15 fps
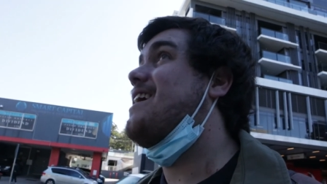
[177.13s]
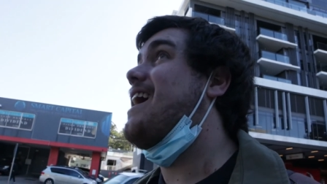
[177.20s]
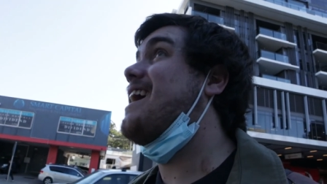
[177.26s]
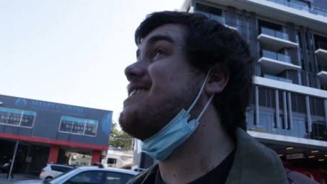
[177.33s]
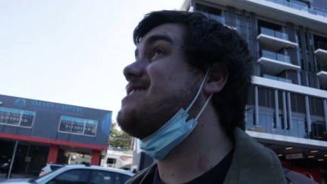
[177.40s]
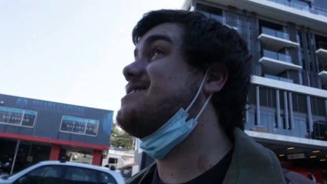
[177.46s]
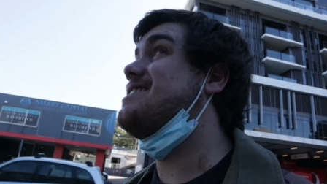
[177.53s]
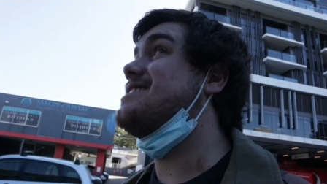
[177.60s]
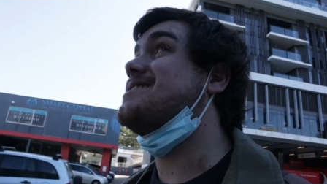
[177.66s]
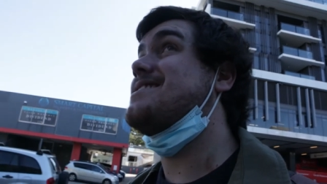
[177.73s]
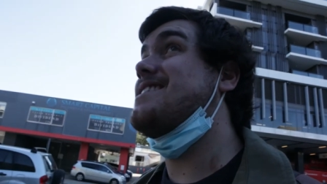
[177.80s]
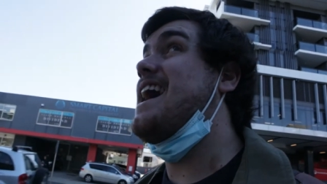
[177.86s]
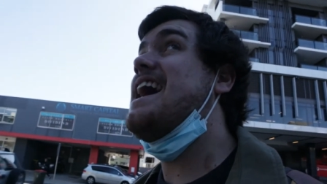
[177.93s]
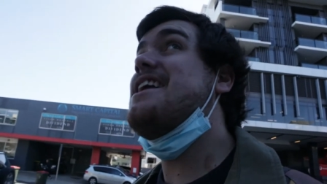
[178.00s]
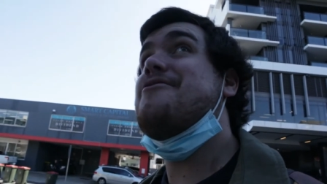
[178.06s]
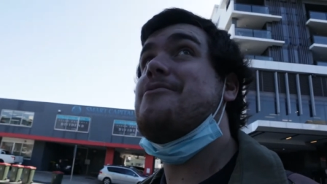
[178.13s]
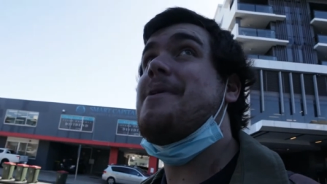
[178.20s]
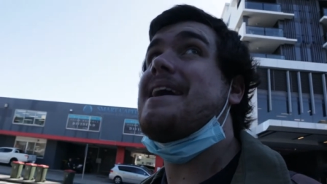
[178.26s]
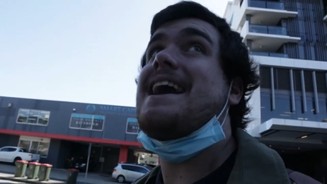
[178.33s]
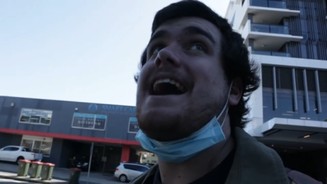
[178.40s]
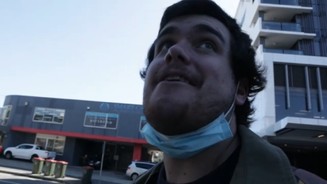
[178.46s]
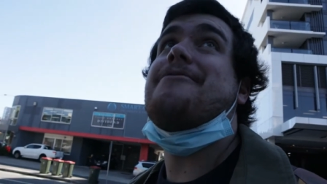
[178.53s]
I can see a sign for
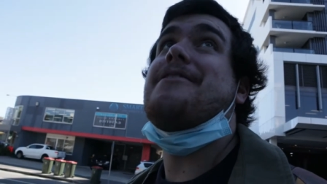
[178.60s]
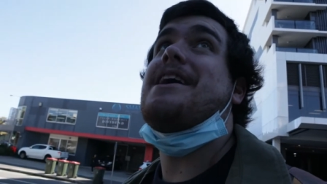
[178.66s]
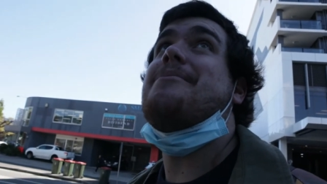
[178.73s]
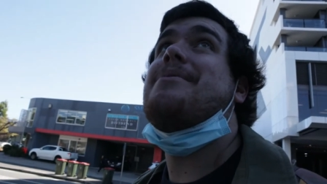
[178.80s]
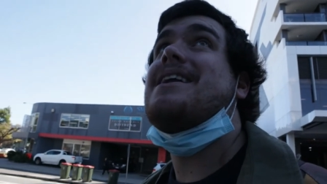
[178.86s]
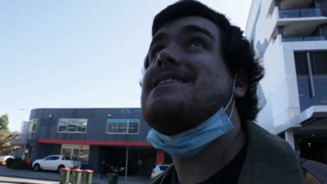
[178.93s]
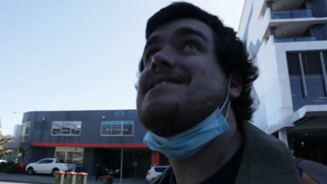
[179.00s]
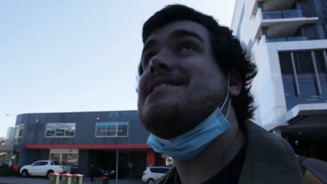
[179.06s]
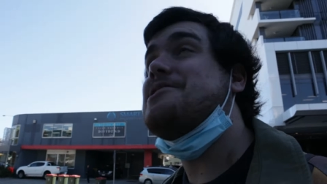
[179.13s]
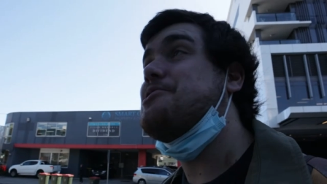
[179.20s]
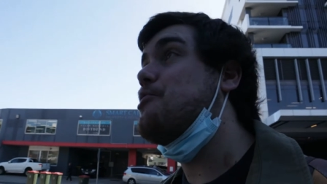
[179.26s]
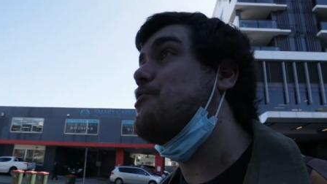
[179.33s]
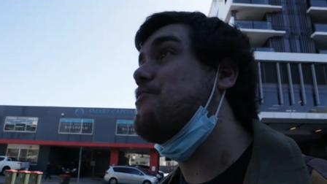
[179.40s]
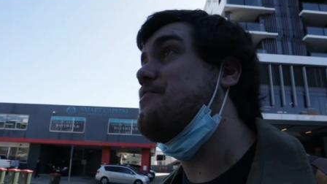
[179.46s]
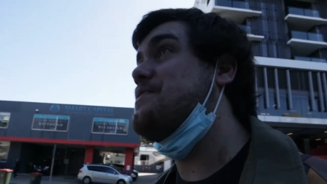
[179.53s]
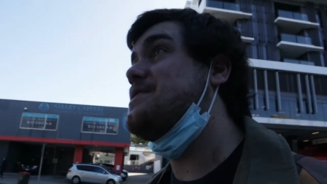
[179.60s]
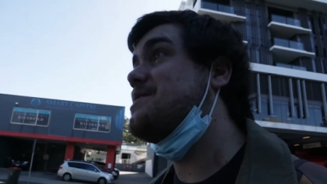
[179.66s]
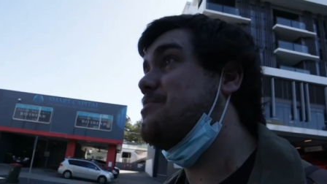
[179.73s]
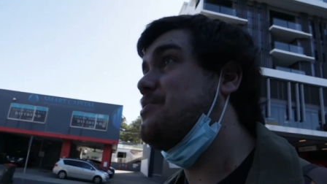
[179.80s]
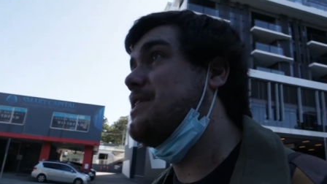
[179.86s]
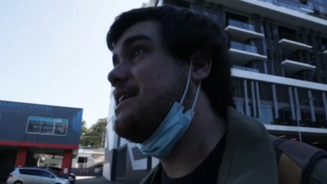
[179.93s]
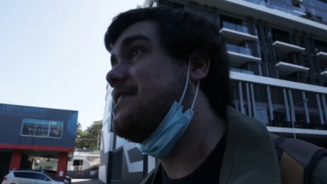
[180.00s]
my cafe, but I see no
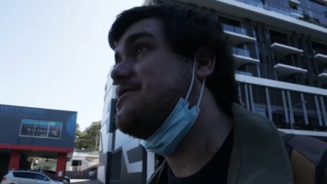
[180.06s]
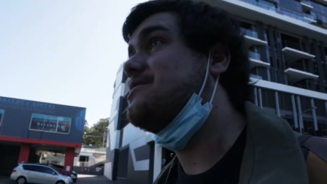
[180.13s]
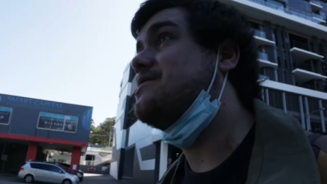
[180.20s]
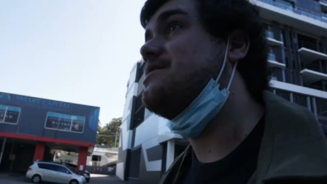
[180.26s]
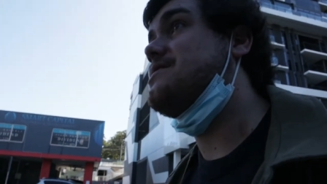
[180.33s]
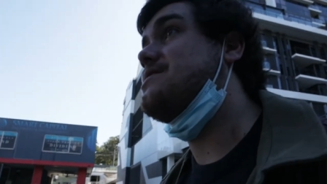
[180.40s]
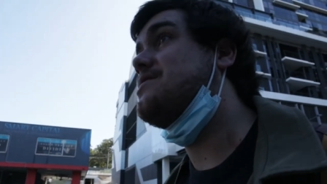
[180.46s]
visible entrance.